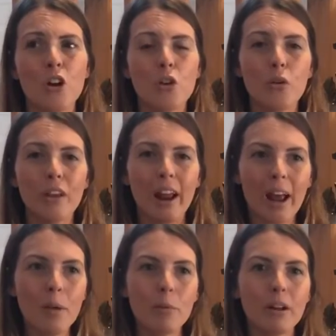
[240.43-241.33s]
you're then
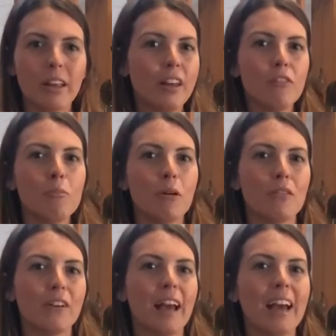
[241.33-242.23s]
able to give
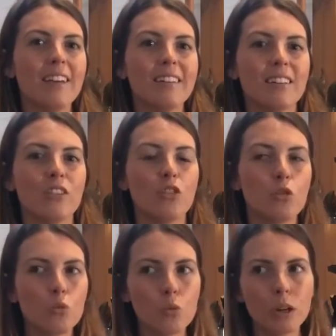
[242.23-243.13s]
modifications to
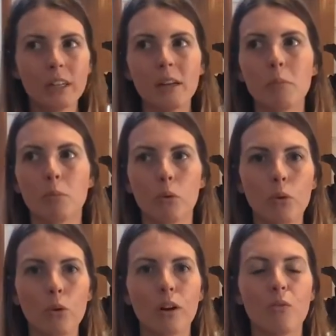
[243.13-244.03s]
a really
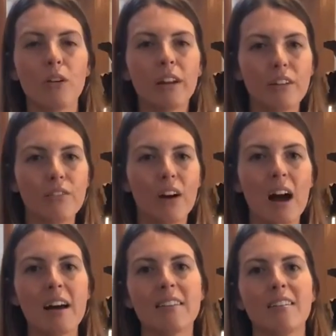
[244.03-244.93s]
broad and really
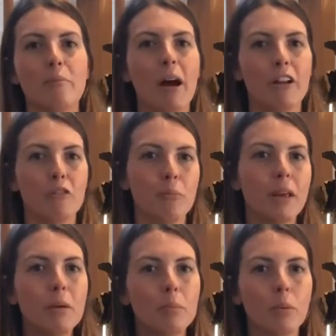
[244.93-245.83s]
vast amount of
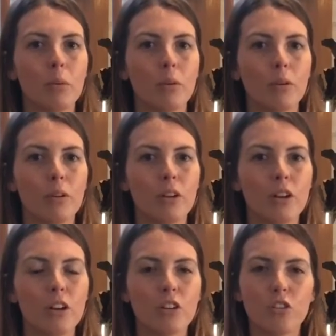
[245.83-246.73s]
people.
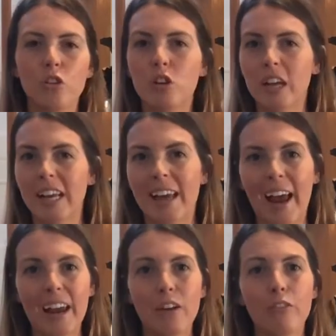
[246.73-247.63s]
So you can
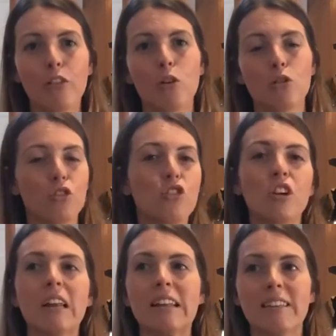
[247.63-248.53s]
cater for your
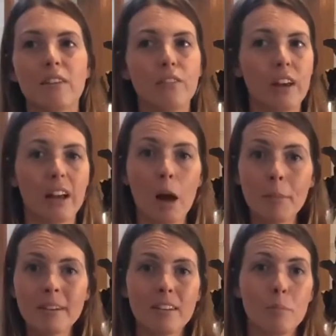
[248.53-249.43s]
students if they're
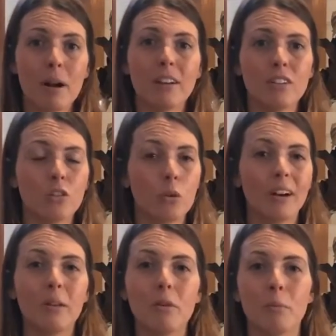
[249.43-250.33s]
coming to the practice
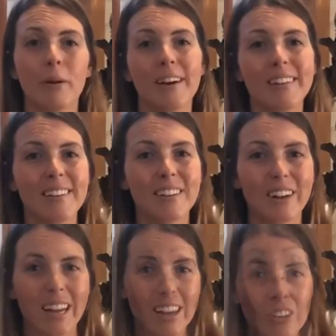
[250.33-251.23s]
already with
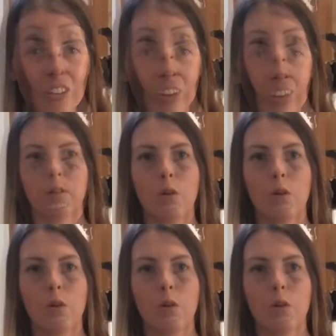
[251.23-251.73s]
pre-existing injuries.